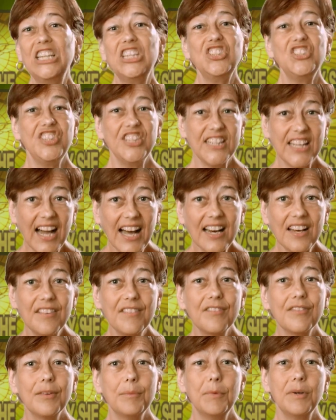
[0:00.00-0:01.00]
She got
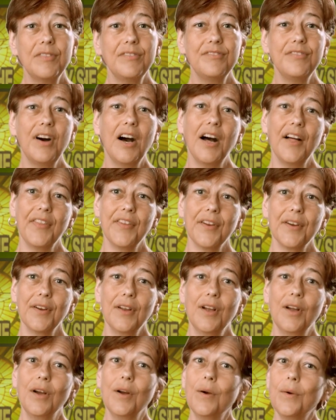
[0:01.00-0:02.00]
it from a father
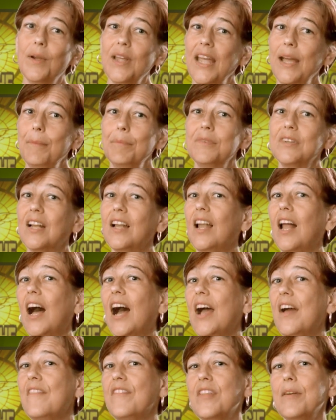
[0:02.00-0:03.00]
who kept
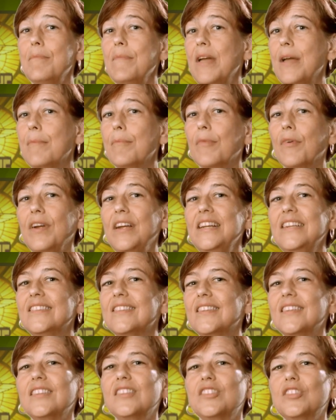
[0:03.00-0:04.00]
alive the
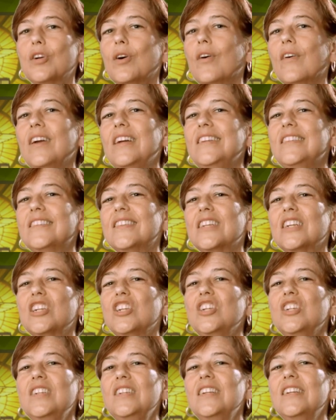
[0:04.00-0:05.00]
memories, the stories, the
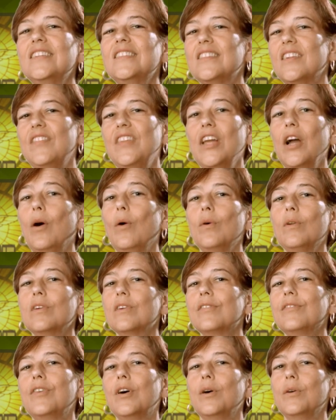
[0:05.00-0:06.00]
goodness of the
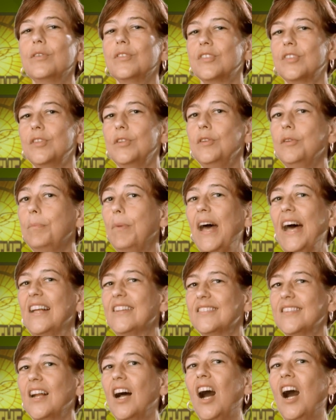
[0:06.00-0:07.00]
older folks who'd
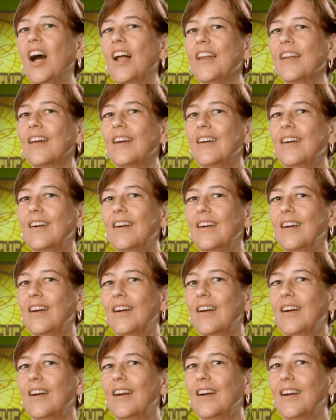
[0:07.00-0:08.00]
passed on.
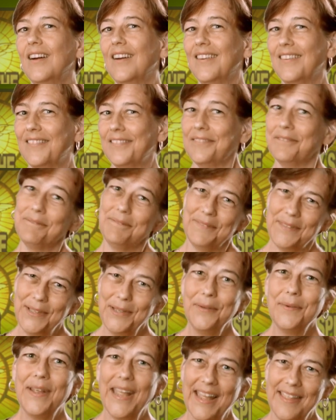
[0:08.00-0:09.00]

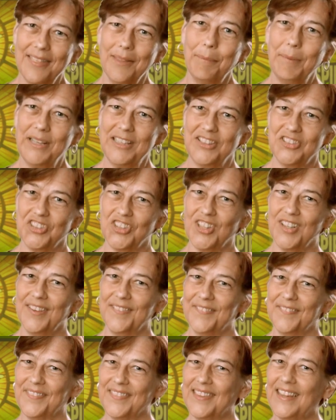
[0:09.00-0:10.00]
You get the picture.
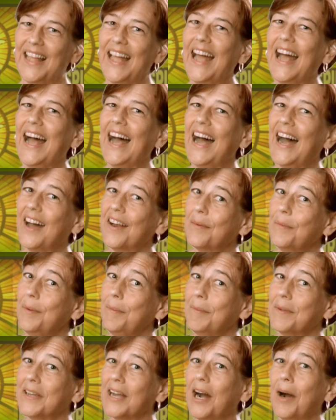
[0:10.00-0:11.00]
How do
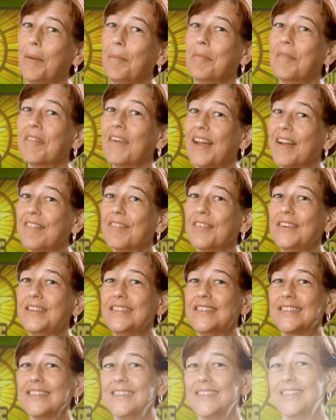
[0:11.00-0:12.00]
we become
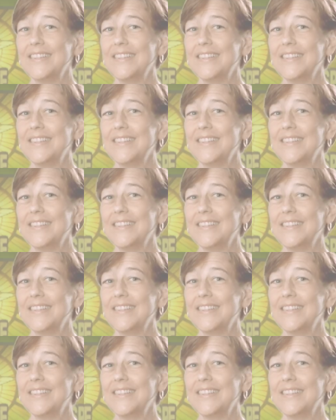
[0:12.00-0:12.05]
reverent?